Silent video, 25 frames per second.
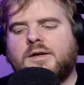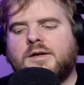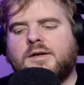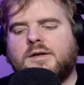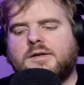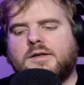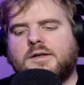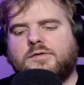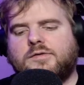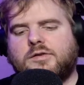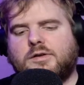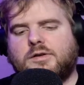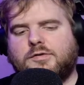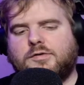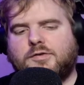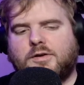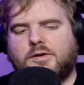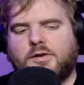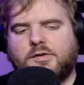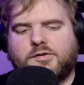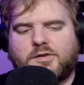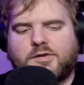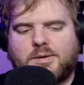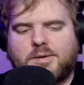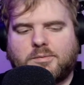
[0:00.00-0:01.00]
If the
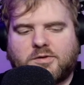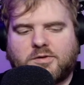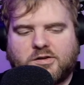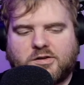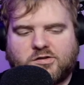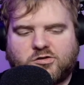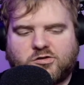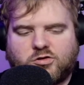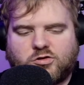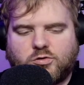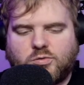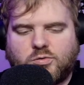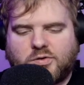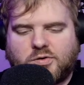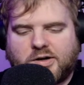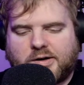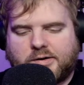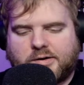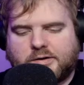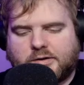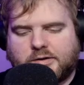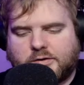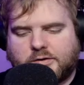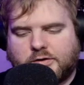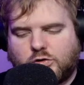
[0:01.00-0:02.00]
default themes is too
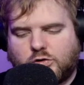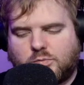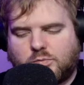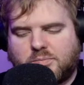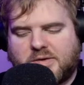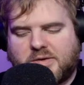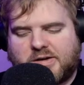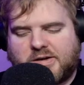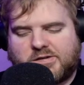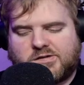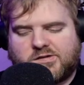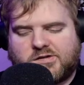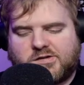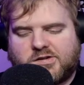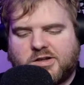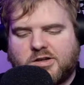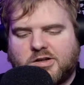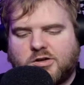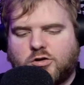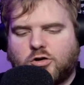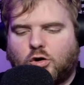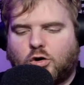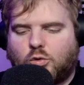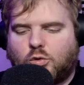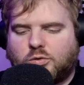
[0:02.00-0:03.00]
narrow, you may see
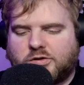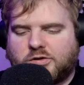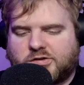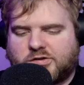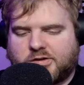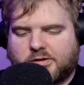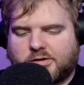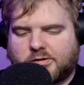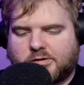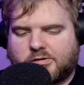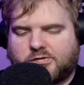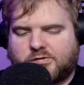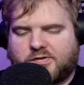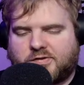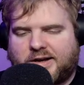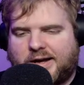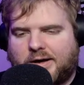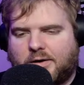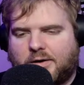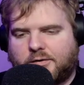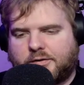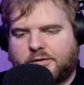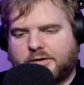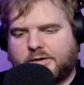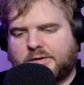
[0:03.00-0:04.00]
no results
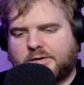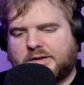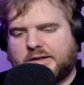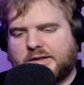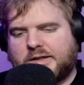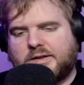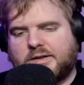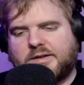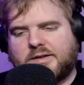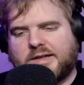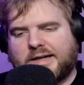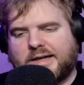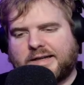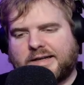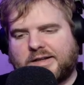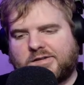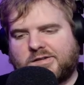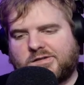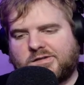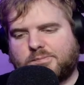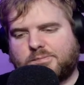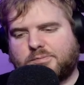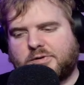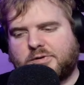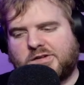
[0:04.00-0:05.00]
found. Okay, yeah,
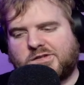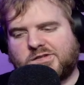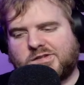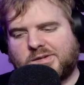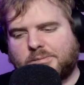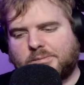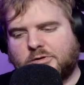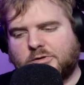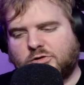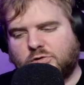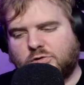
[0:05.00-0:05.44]
that's pretty similar to